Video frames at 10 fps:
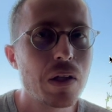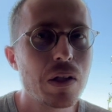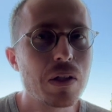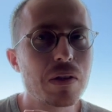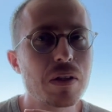
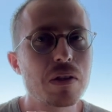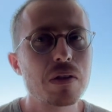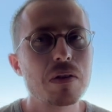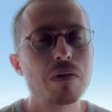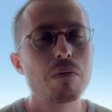There's
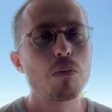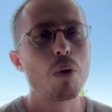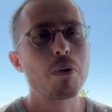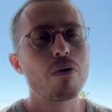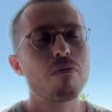this
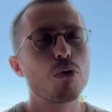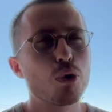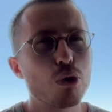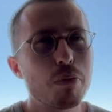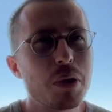moment of
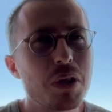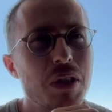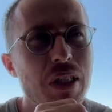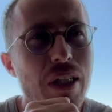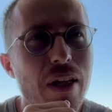
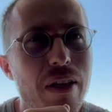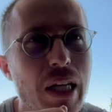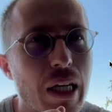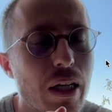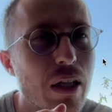vulnerability, I
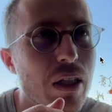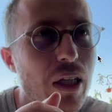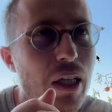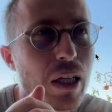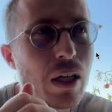think,
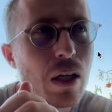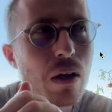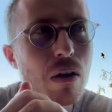in